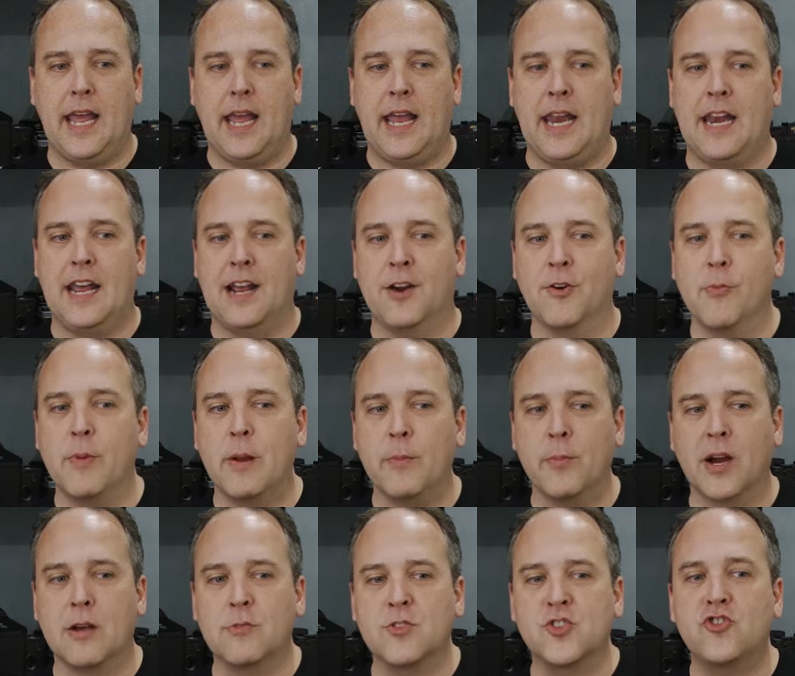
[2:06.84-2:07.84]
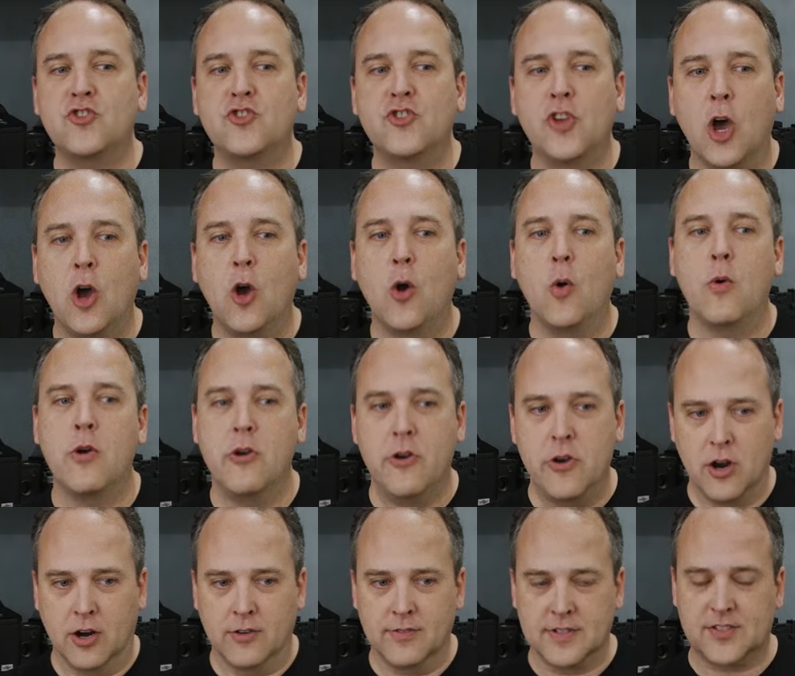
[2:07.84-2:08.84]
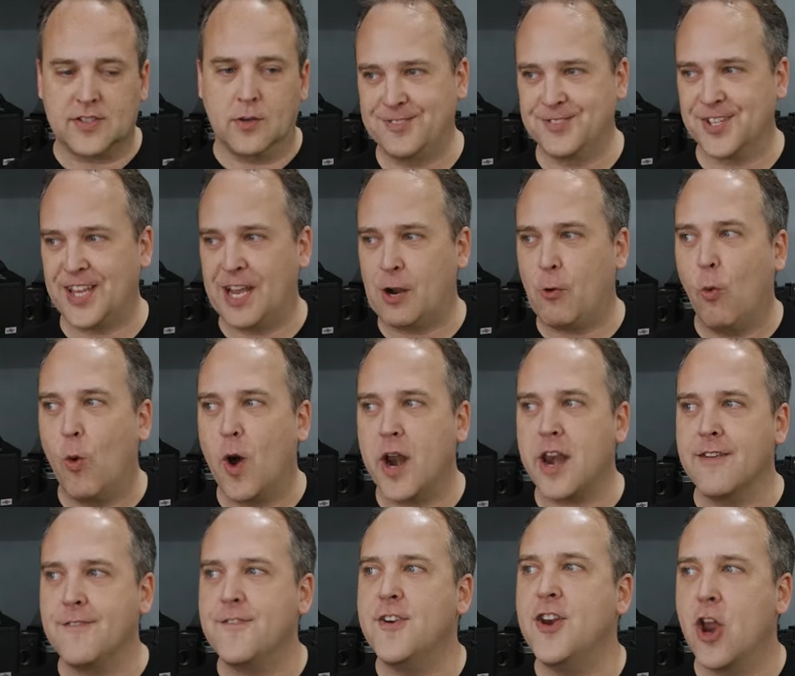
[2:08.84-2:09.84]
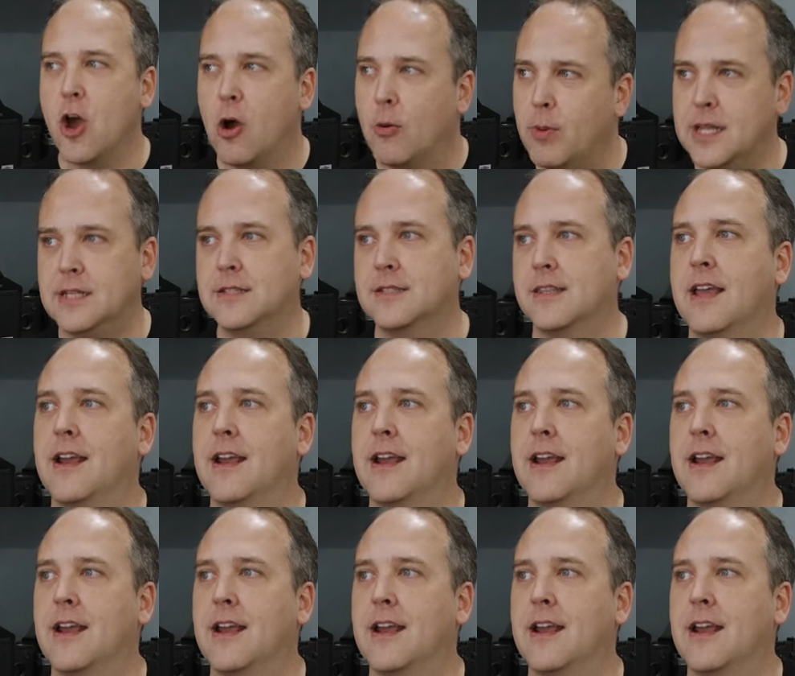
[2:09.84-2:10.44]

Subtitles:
And I remember I was so nervous and I was like, what if nobody's